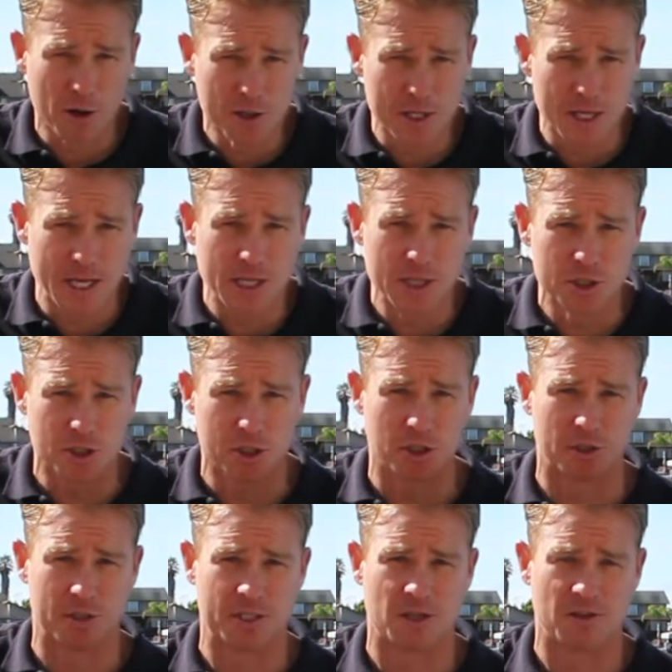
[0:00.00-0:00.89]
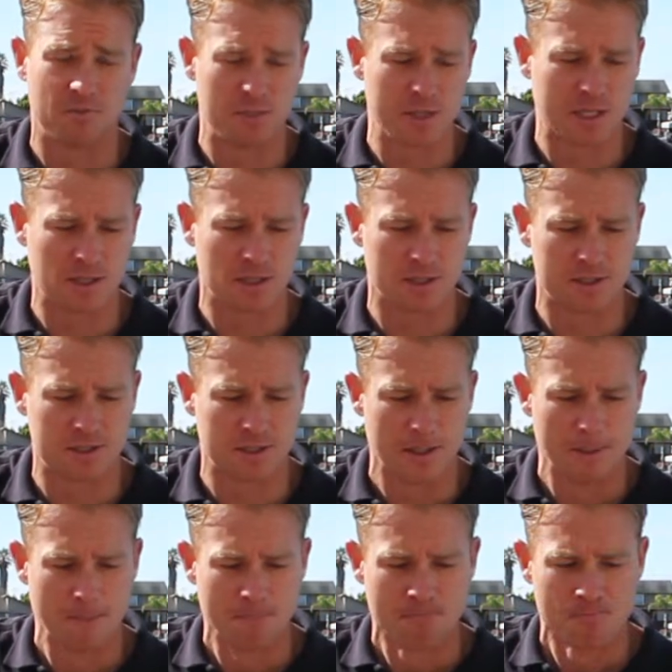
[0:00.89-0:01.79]
injure yourself because
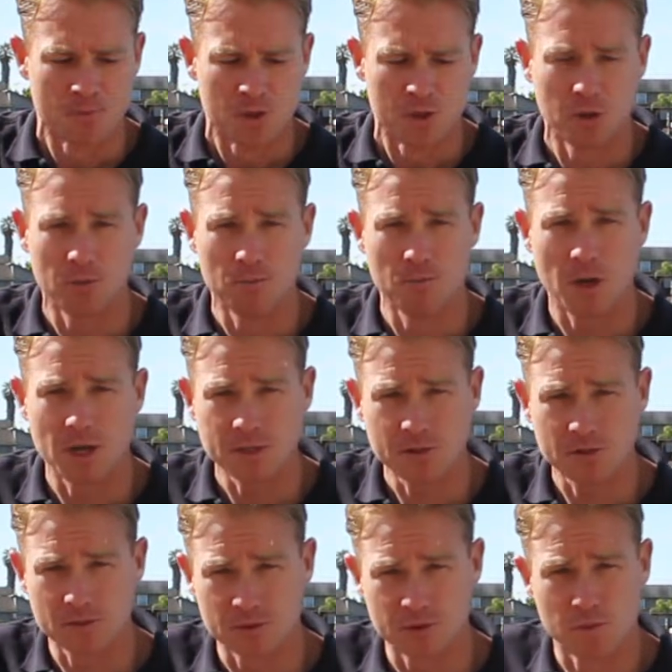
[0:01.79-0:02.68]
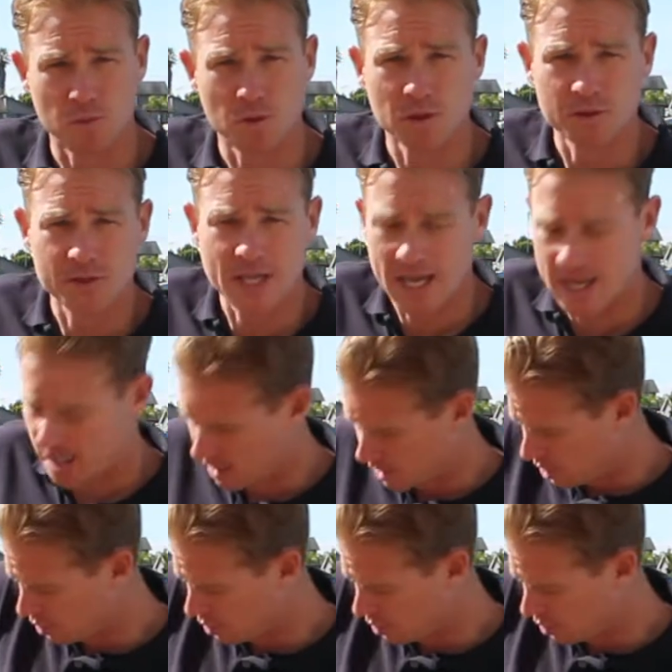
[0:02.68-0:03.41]
your muscles will take